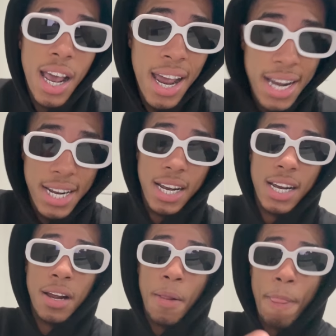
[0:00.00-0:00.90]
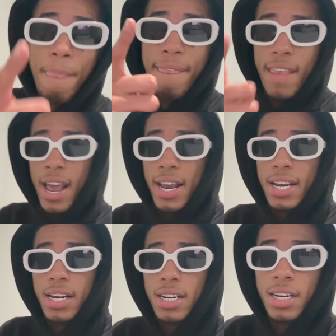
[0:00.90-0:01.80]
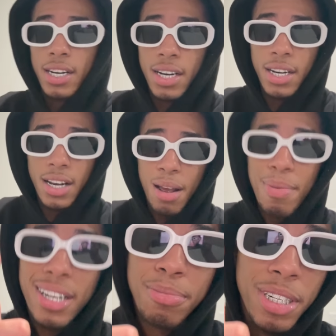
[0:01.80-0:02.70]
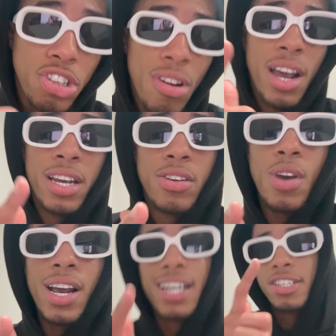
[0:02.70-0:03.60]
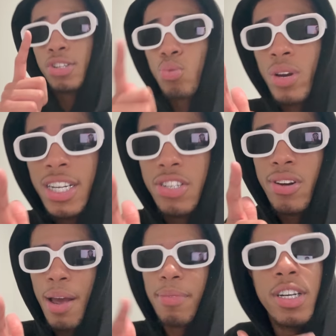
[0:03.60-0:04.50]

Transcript: hey, hey, I'm about to be trying you because you really tried.